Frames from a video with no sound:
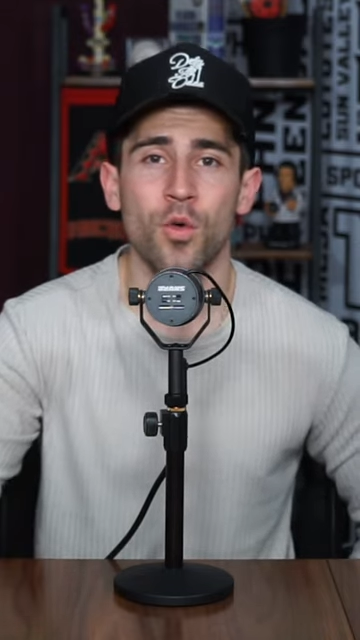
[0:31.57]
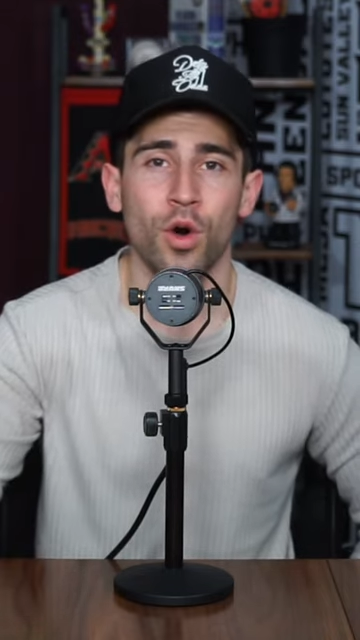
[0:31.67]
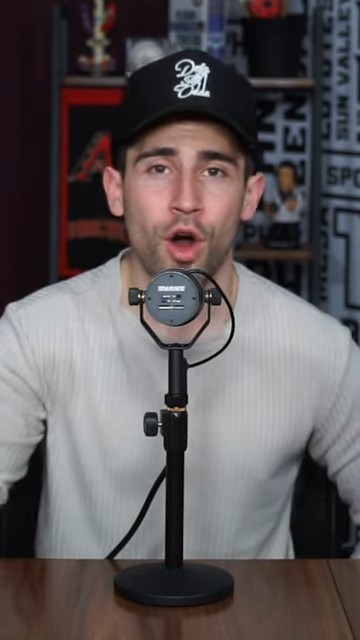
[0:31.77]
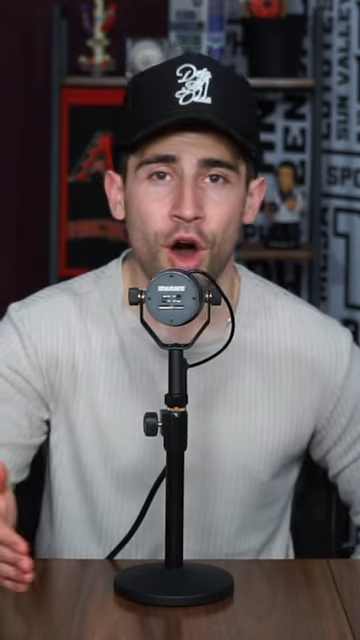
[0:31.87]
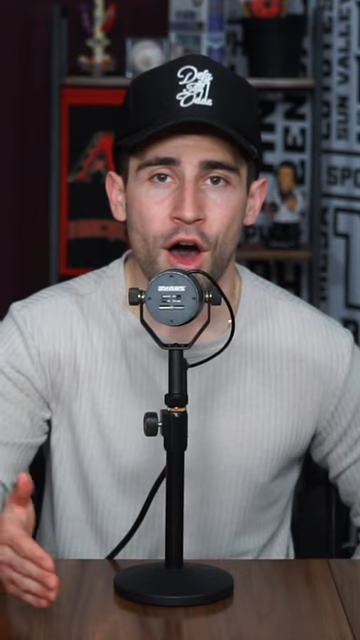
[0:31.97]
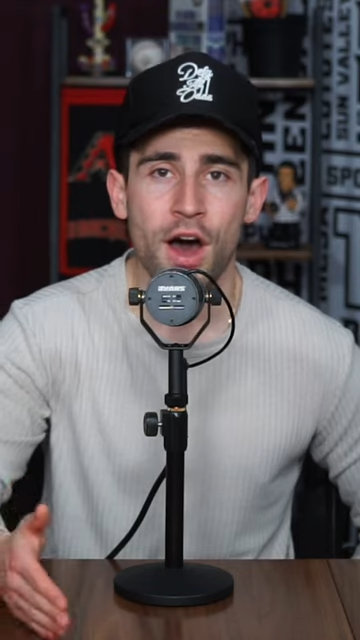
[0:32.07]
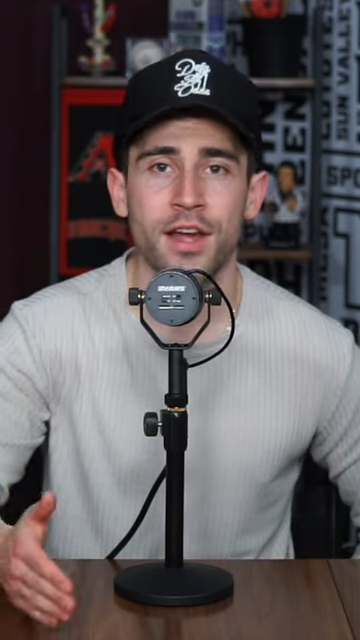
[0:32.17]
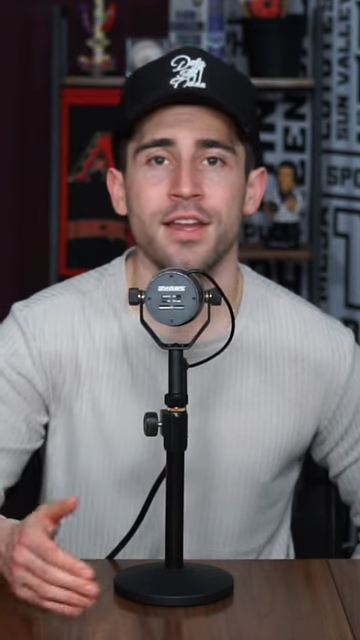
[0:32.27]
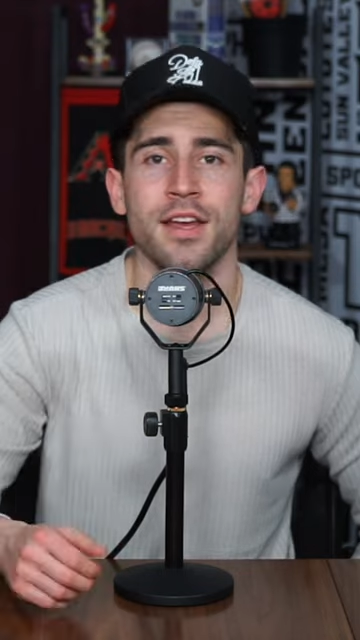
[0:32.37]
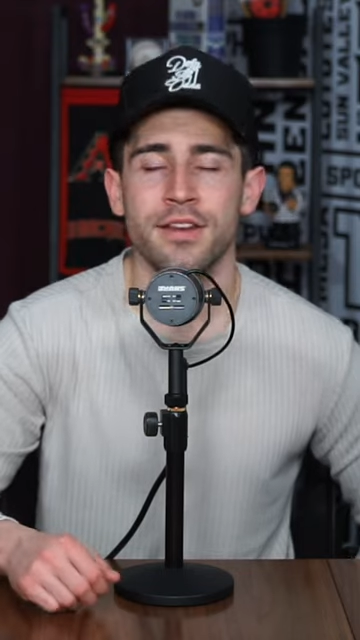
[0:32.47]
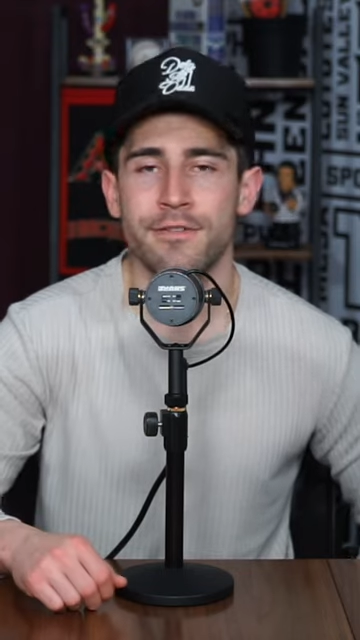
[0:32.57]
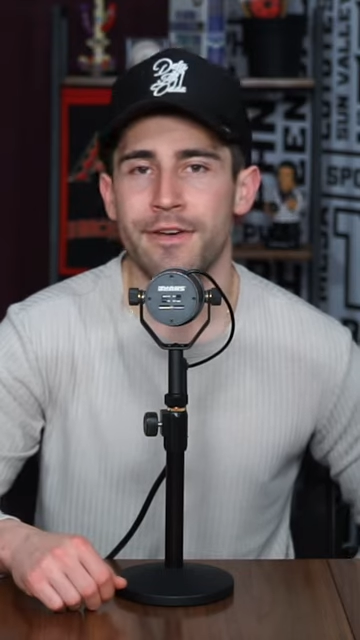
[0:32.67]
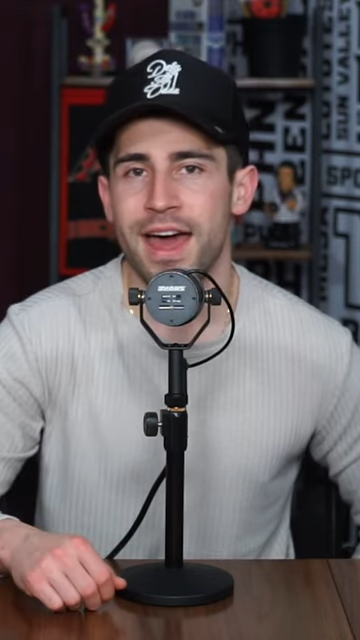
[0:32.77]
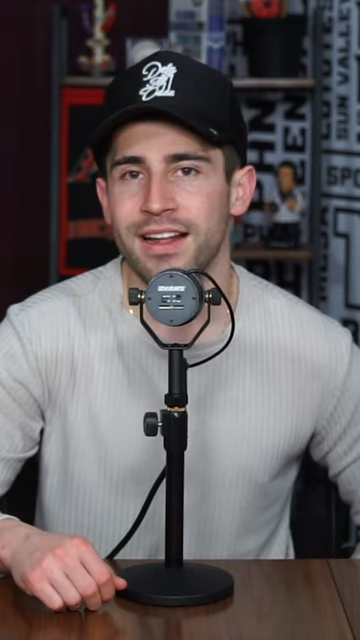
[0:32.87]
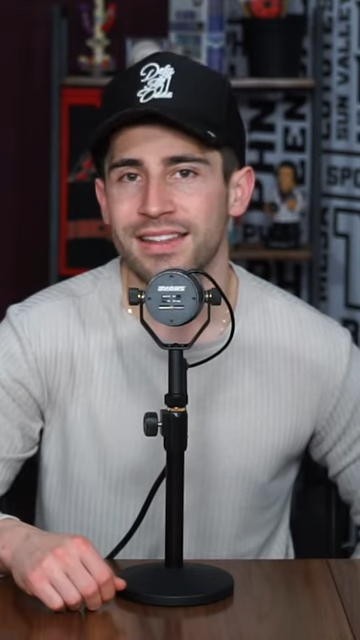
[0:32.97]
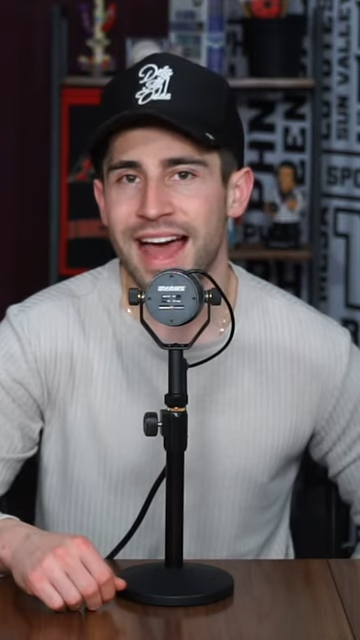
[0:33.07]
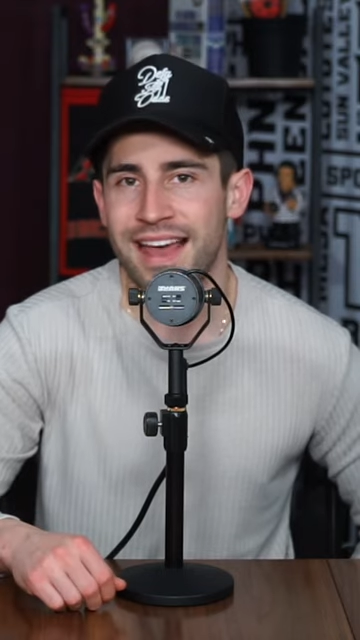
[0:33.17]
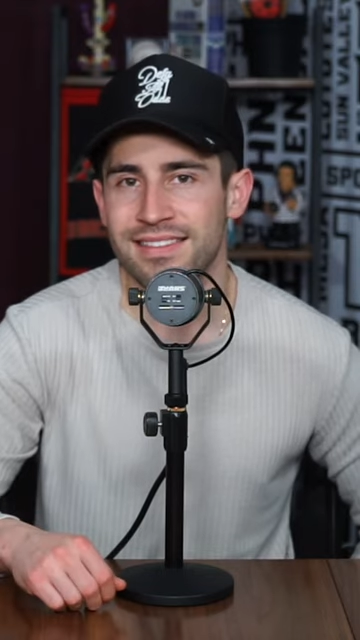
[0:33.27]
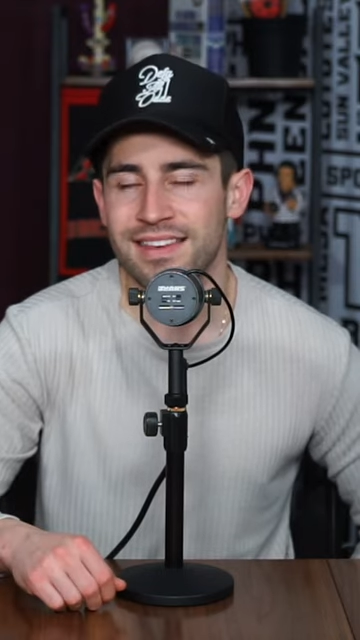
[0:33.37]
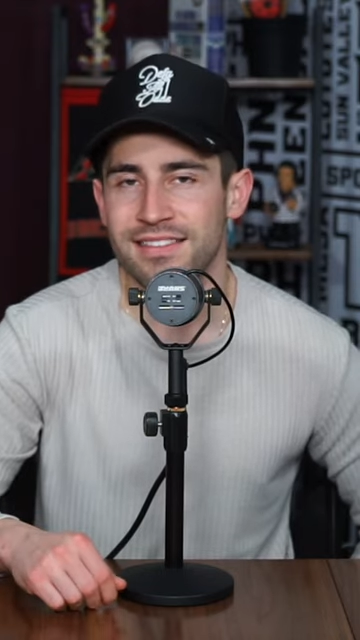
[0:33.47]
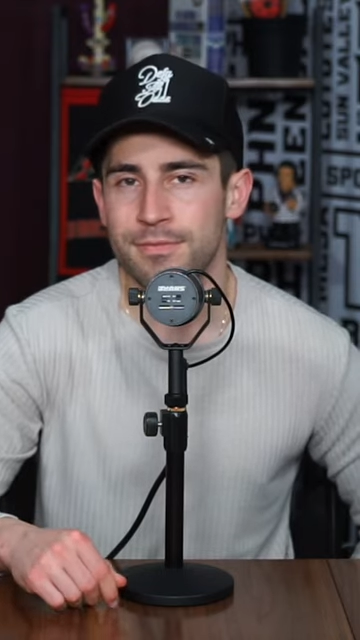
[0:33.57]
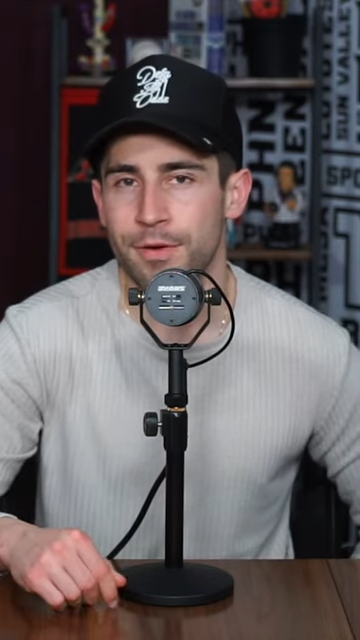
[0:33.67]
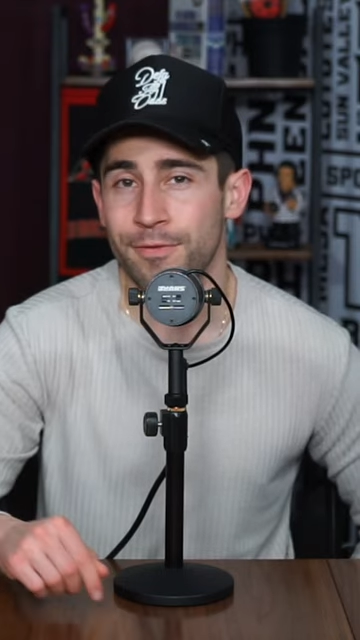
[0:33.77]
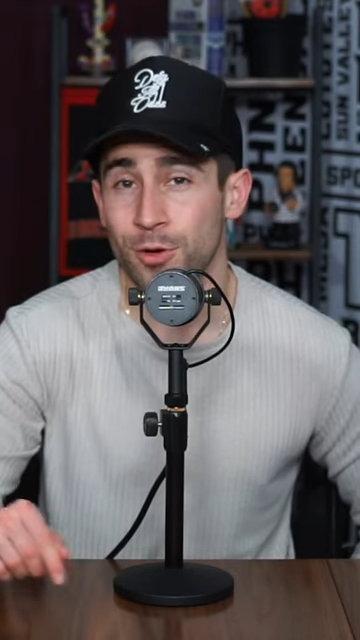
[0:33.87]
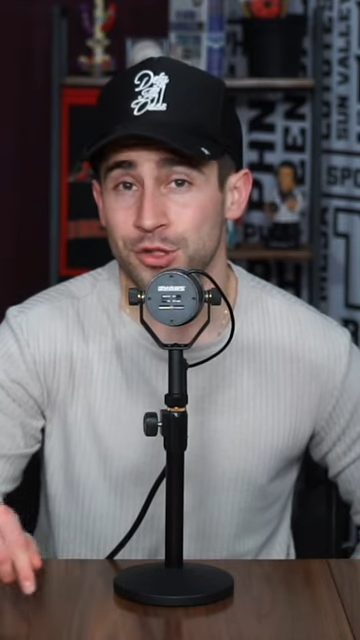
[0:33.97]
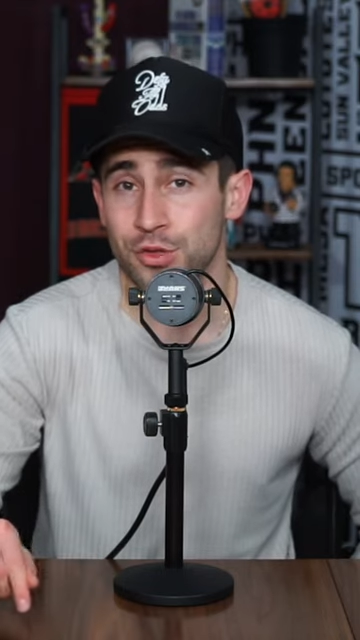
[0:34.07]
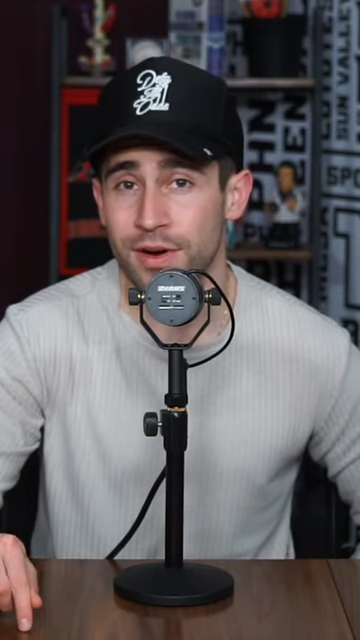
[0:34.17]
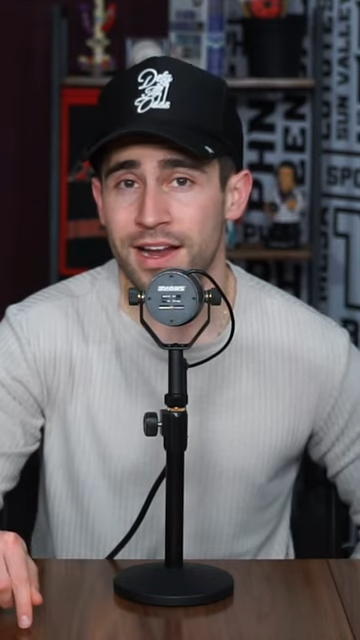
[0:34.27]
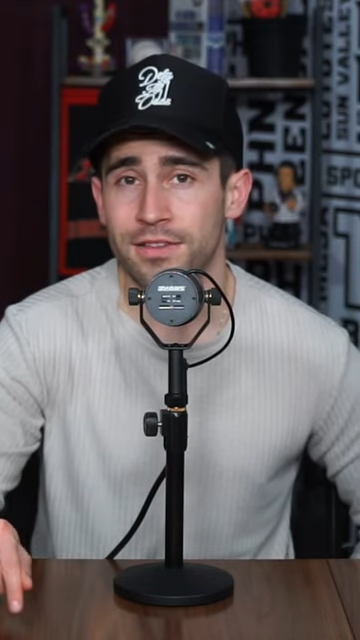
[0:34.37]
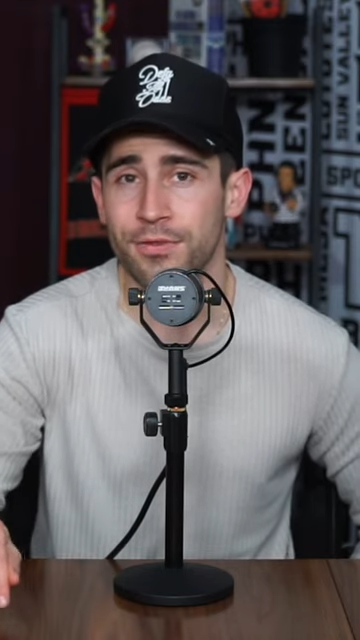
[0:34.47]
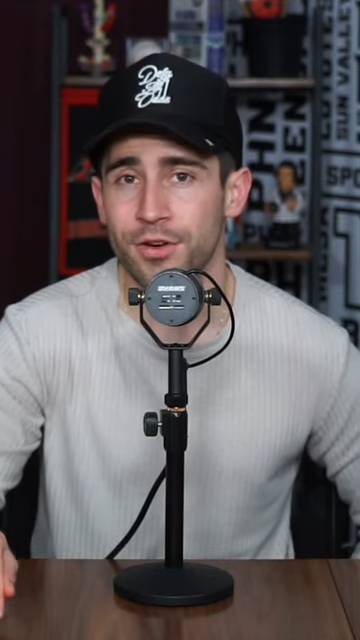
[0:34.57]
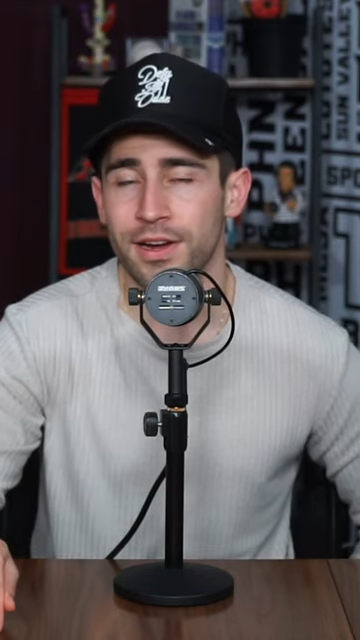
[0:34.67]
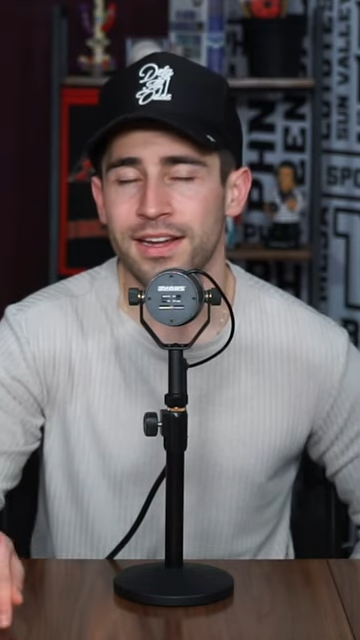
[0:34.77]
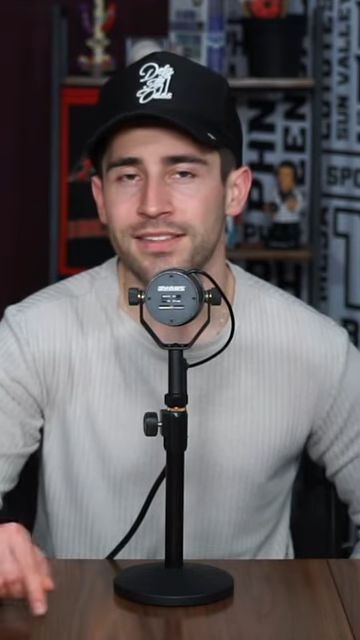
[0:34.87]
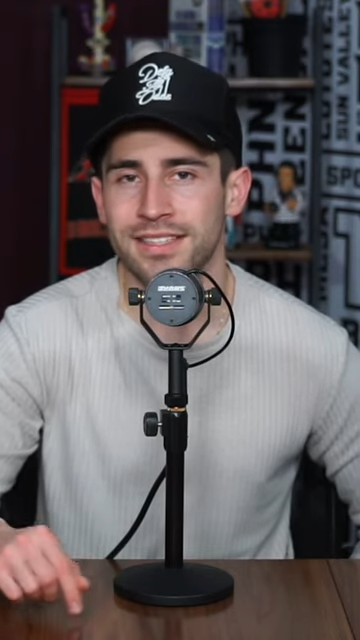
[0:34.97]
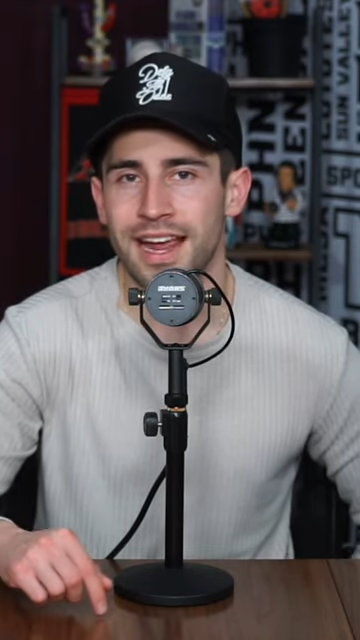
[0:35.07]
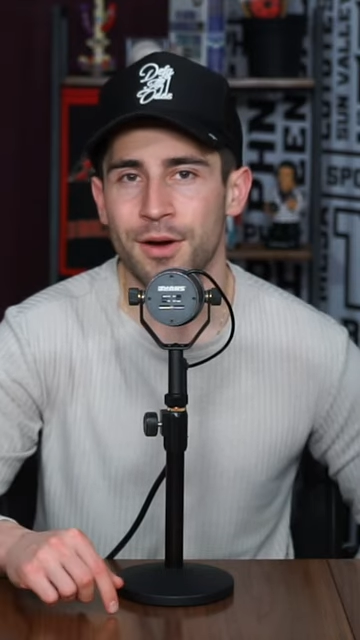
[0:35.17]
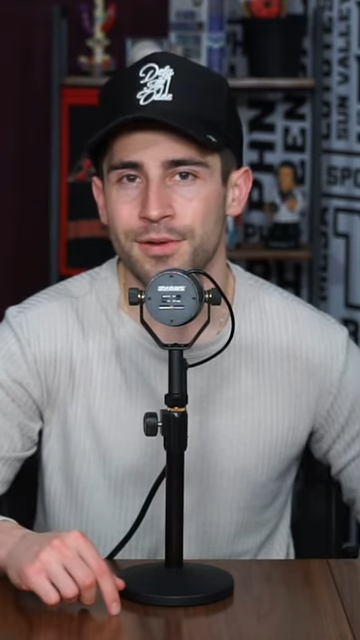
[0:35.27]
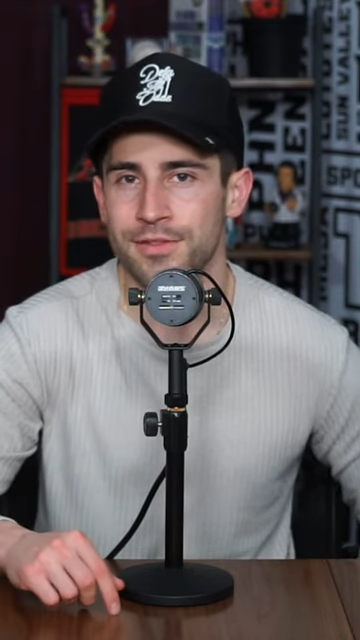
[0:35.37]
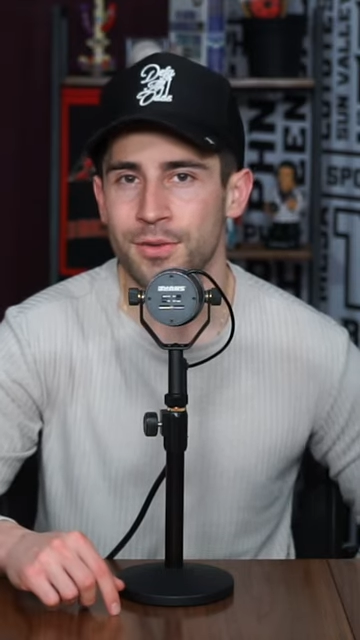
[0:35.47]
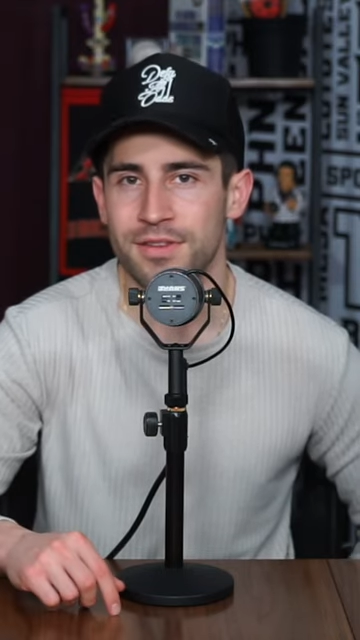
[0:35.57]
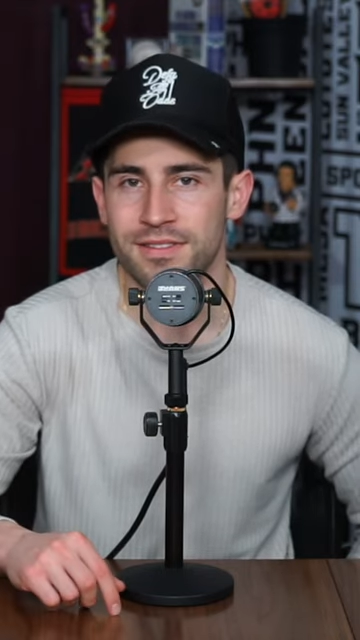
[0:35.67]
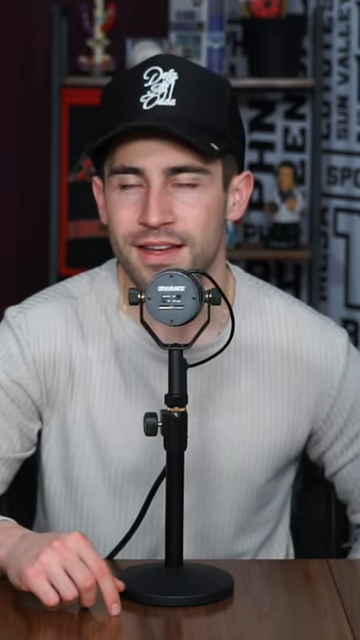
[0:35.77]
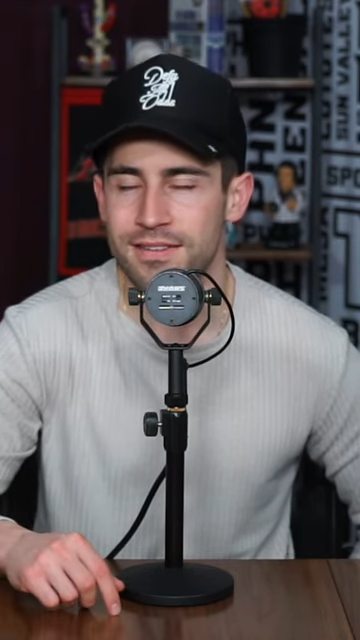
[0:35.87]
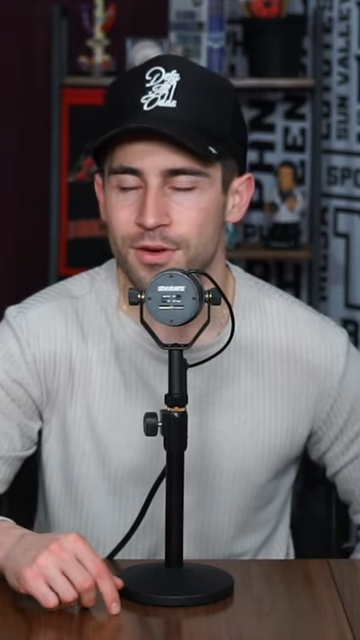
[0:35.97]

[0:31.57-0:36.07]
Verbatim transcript: were on Nevada last season before transferring to Arizona State.